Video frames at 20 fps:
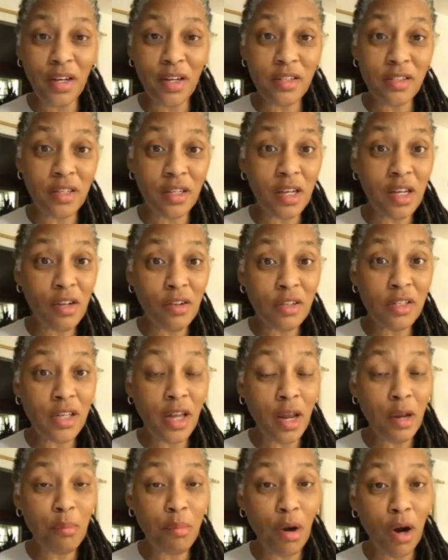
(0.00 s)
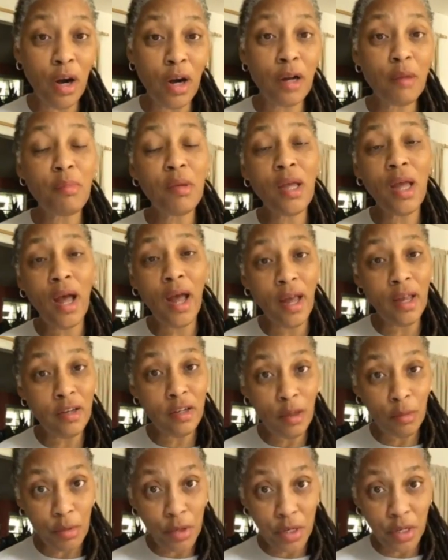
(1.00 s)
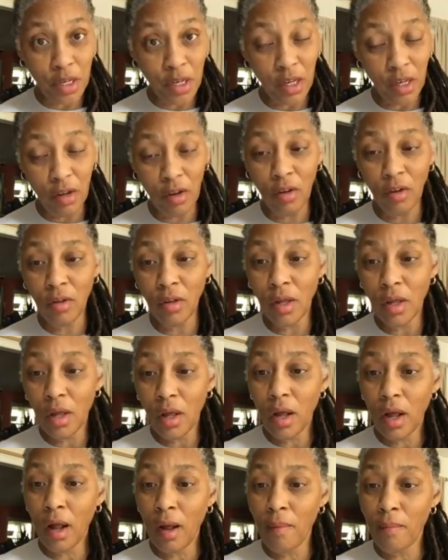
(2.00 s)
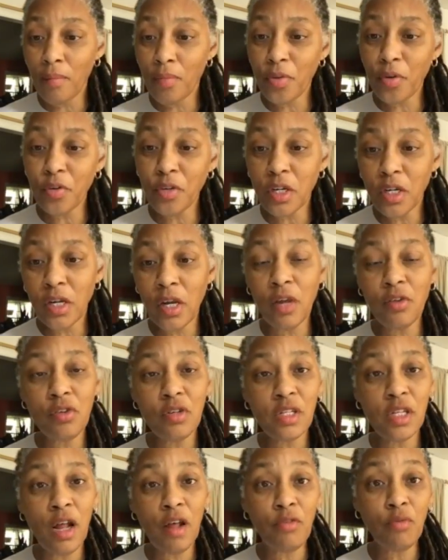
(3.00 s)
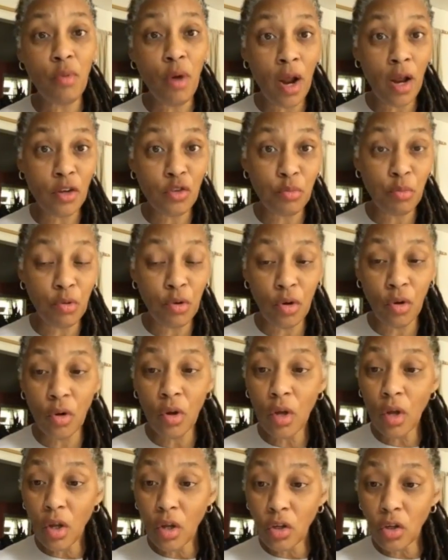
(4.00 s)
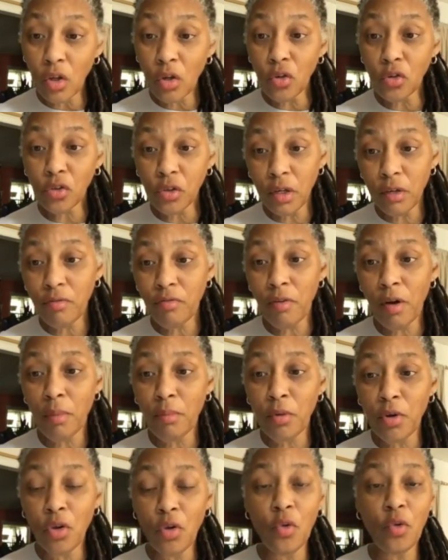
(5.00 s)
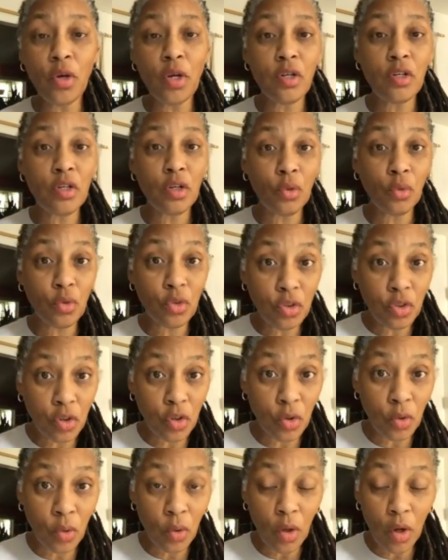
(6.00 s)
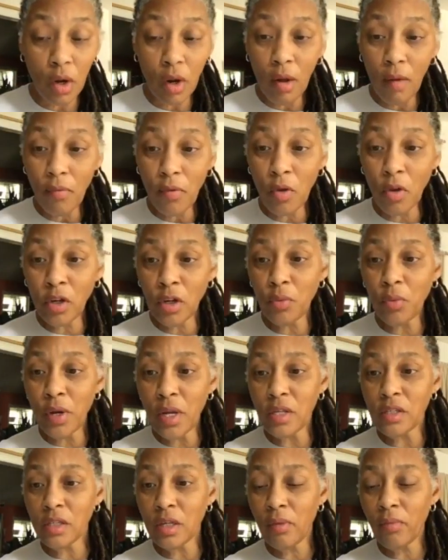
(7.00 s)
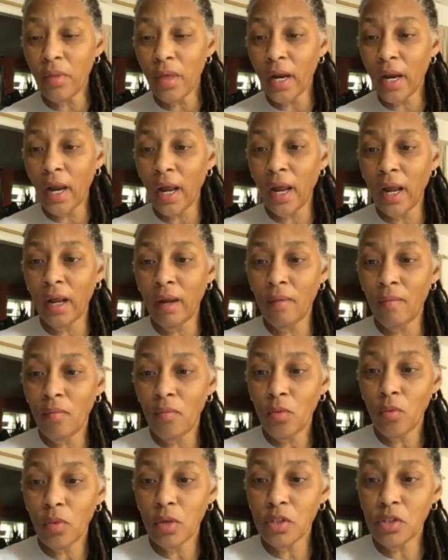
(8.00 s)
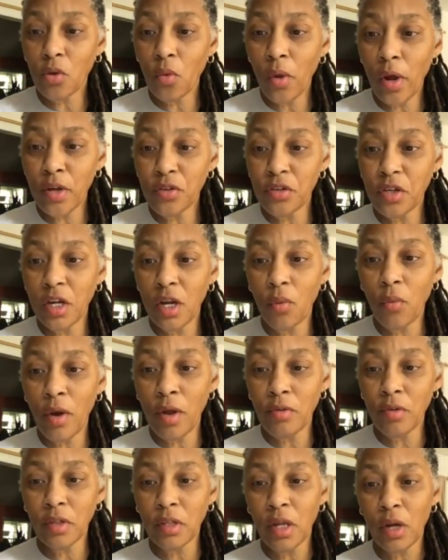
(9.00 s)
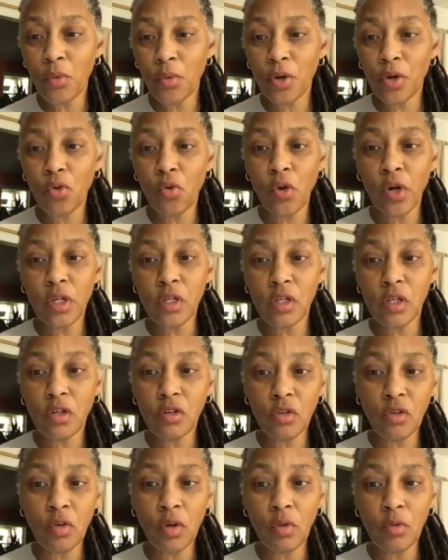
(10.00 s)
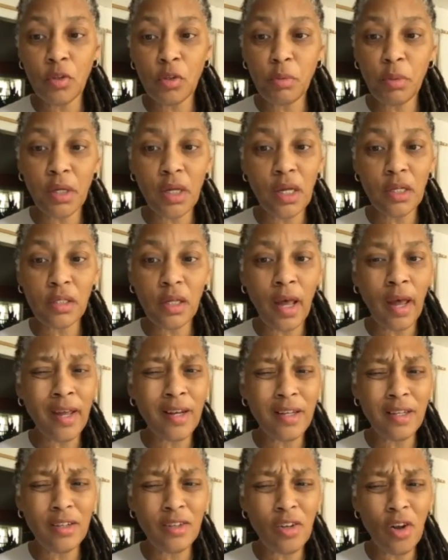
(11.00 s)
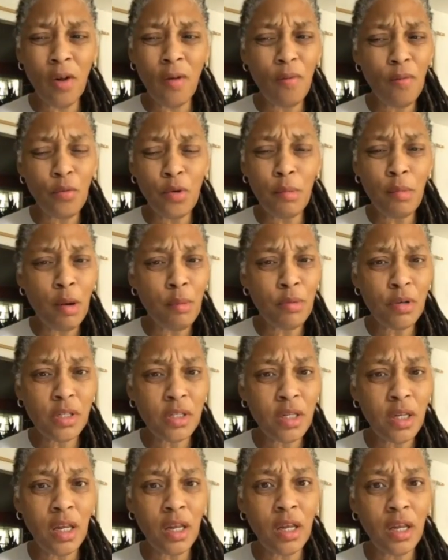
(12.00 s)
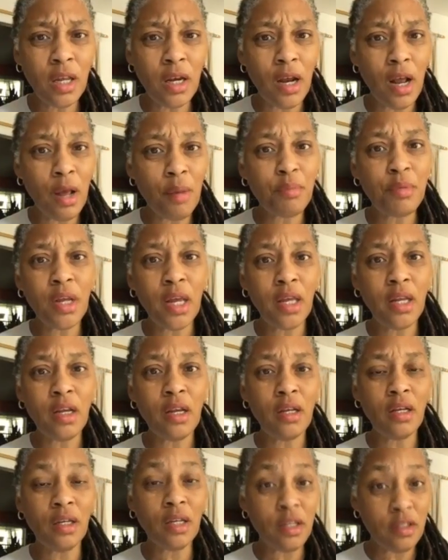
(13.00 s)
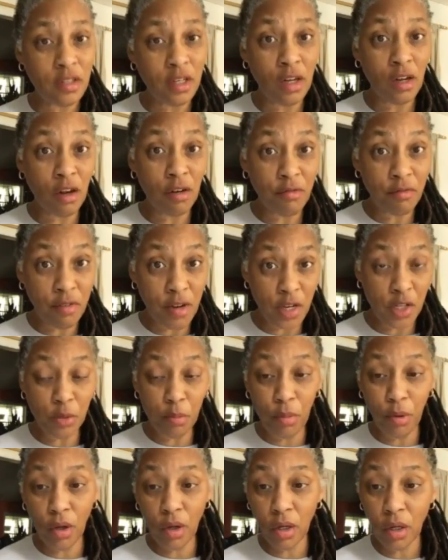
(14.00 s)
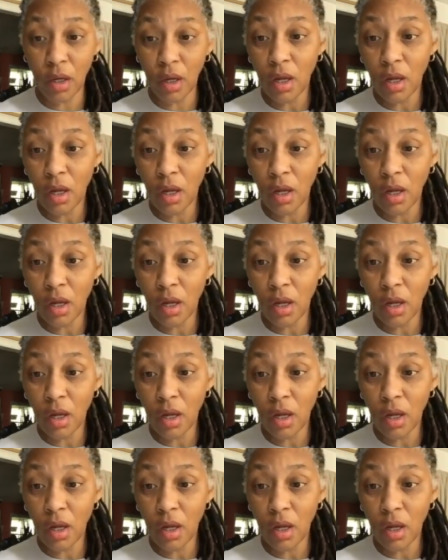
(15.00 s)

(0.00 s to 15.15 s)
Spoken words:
It's in Hillside Park behind W.D. Hill, 1300 South Roxborough, usually from noon until 2. The only reason that I was questioning whether they were going to do it was because I don't remember seeing an updated listing on Facebook.